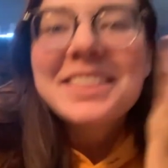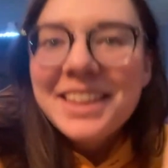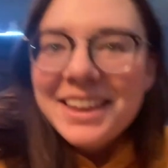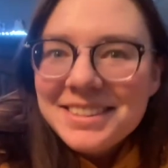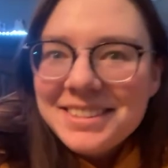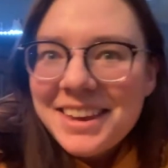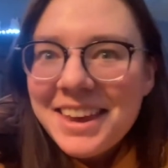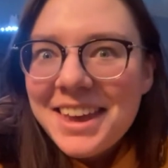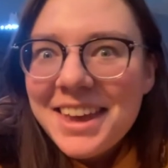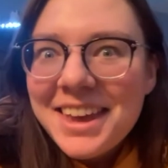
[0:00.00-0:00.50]

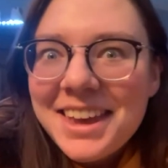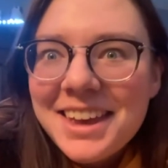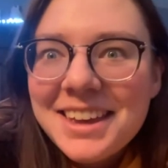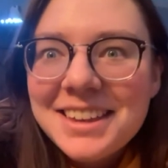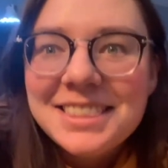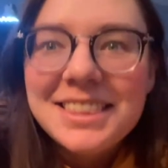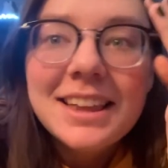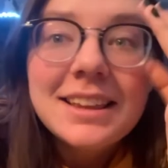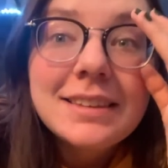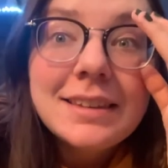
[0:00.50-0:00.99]
That's it.
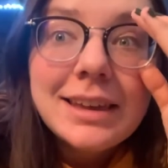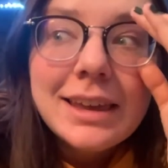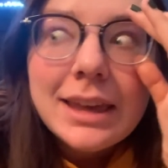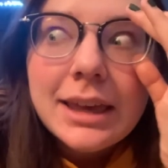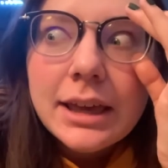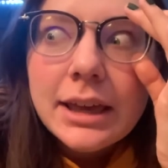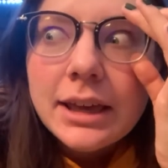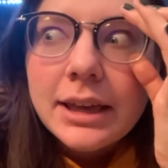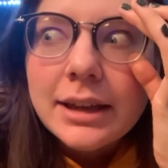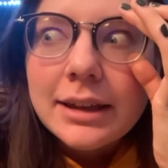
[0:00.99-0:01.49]
That's
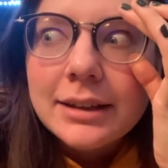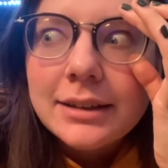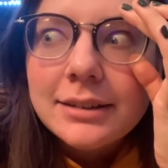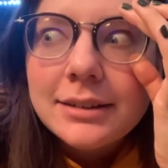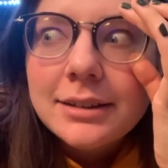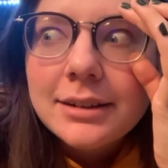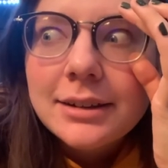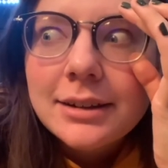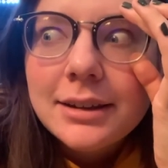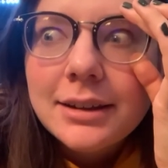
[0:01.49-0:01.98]
it.
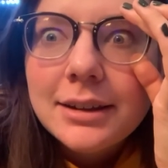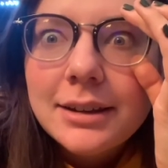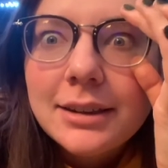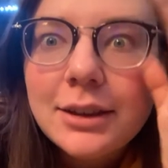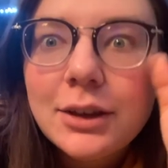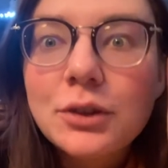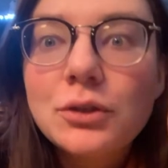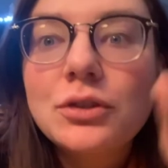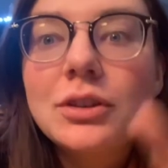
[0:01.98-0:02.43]
There's